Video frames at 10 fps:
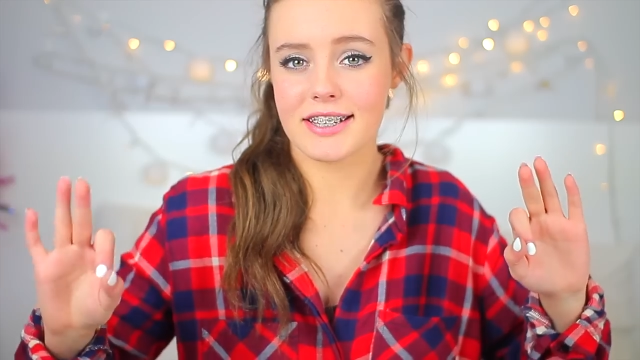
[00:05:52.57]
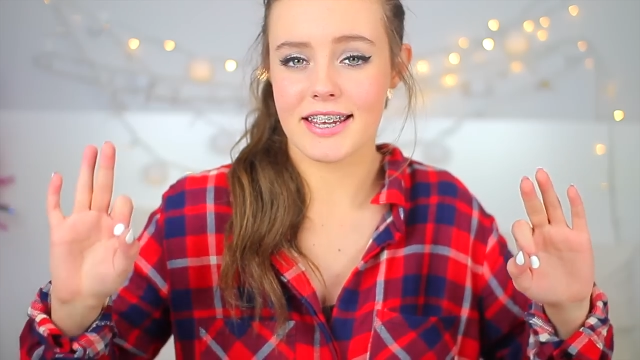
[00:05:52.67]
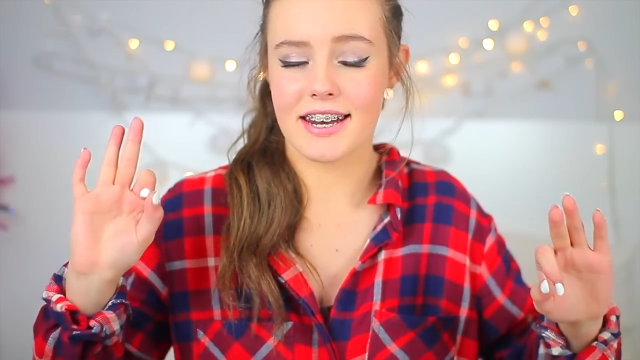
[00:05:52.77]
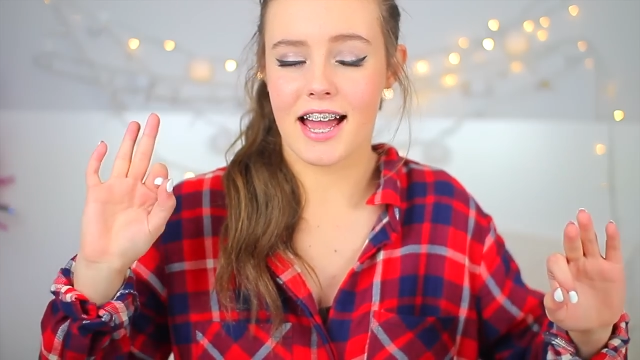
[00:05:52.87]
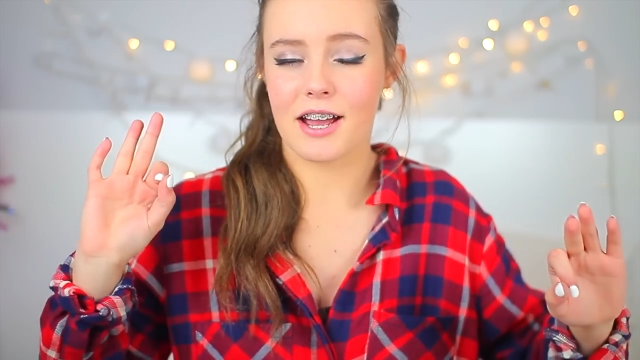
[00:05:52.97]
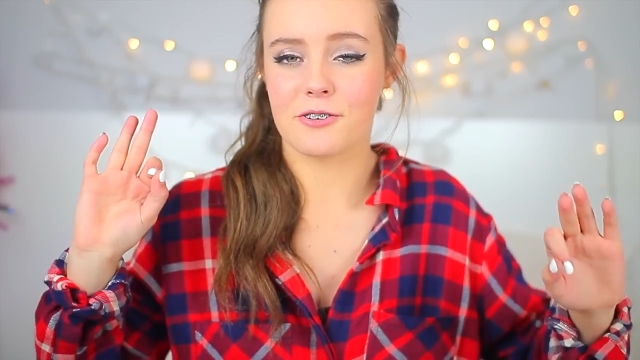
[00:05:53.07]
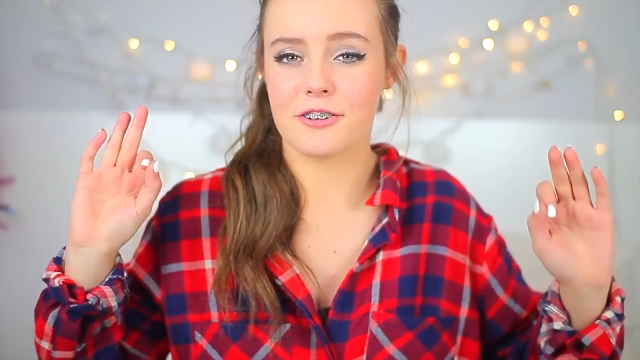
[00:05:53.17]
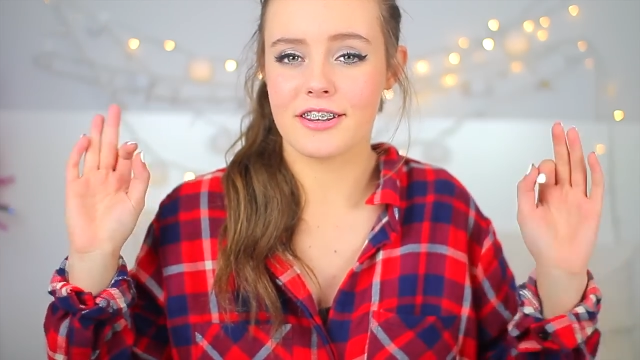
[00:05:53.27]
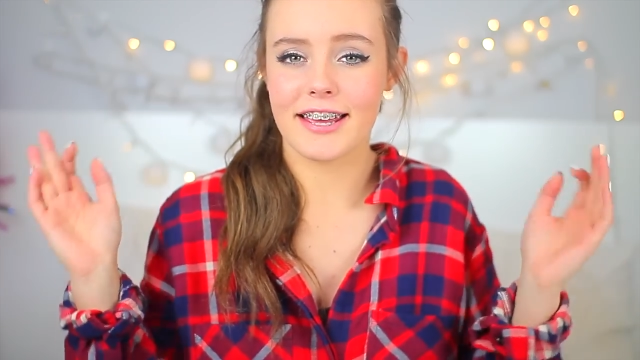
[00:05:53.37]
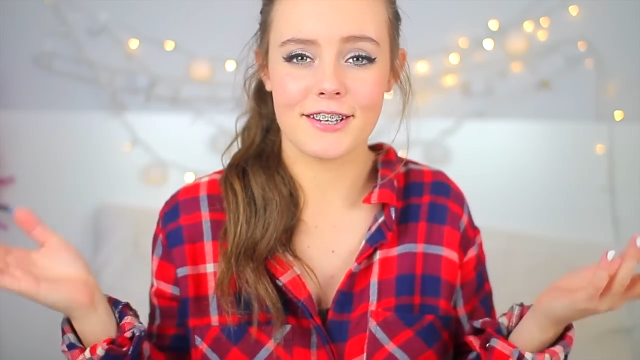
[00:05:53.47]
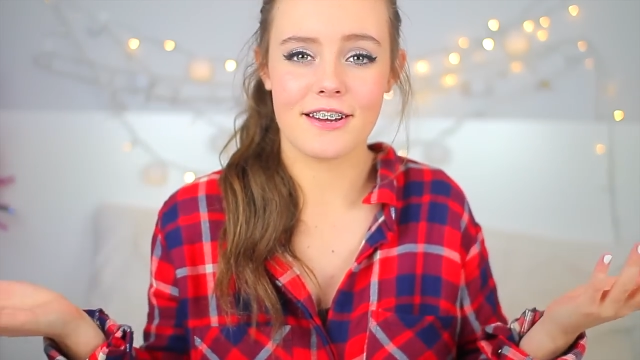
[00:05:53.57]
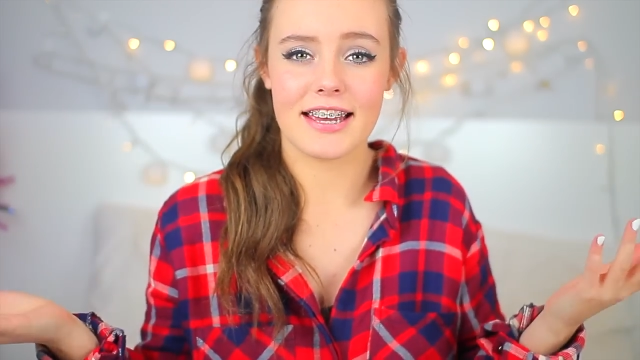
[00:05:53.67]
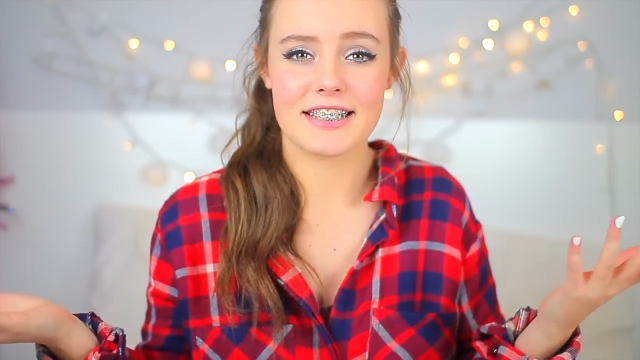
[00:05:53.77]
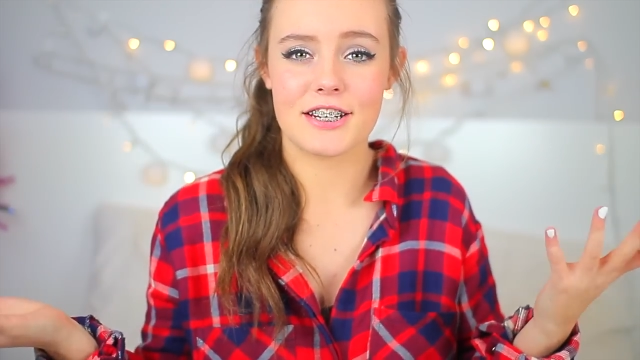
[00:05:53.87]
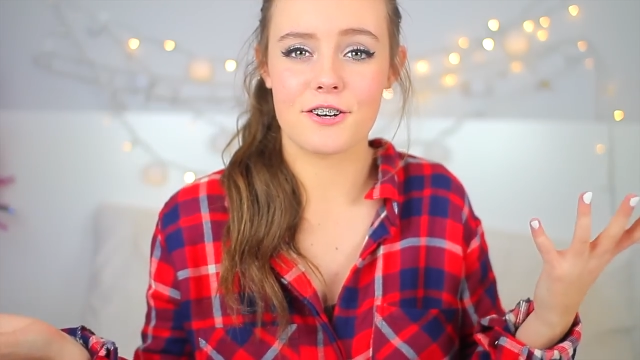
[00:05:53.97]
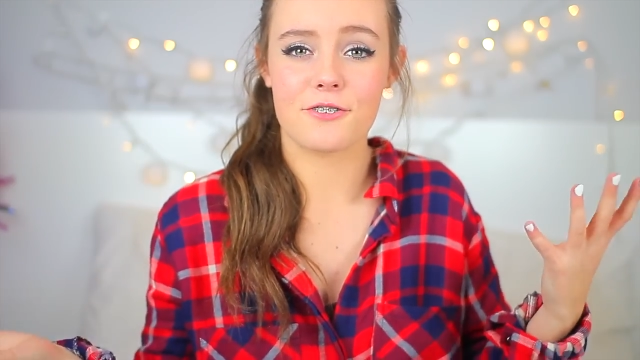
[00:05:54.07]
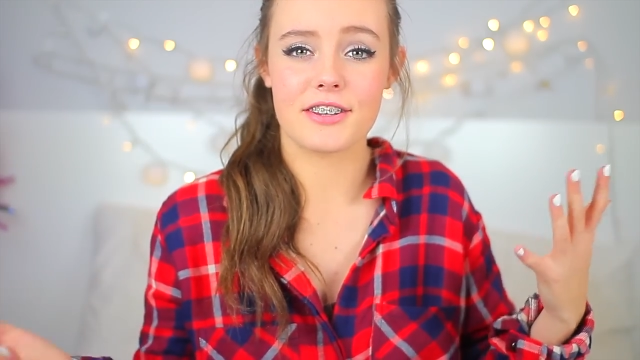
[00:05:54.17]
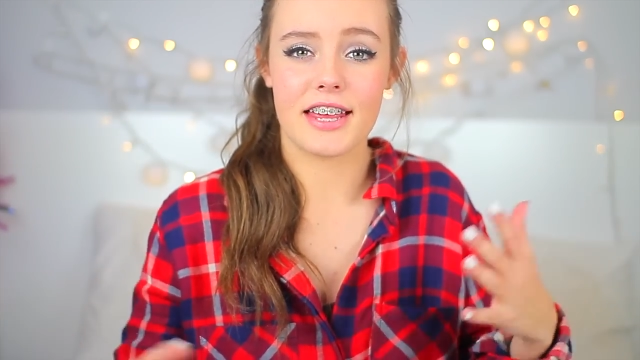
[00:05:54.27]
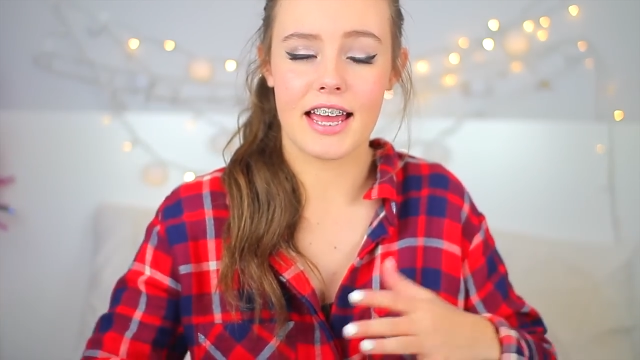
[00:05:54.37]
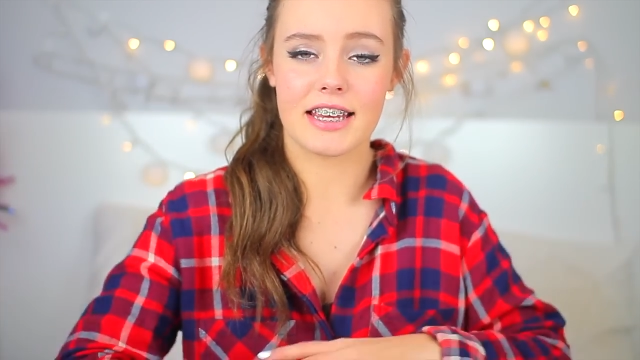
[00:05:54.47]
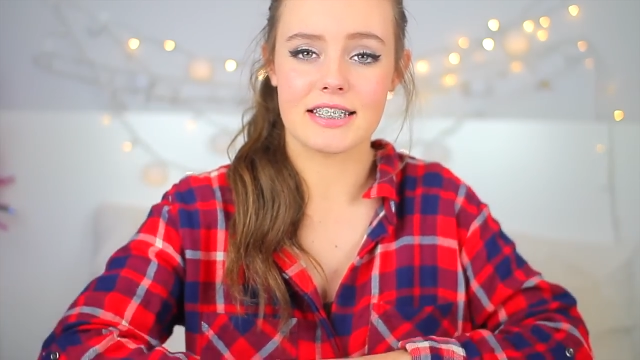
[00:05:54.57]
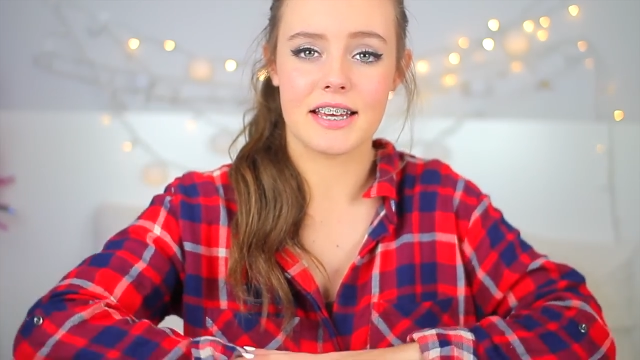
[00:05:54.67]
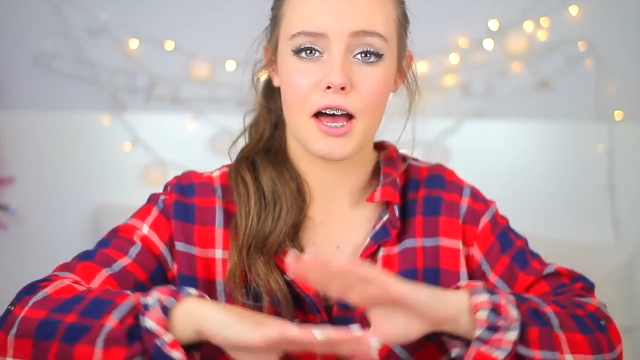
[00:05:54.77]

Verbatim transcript: and I will let you guys know when that is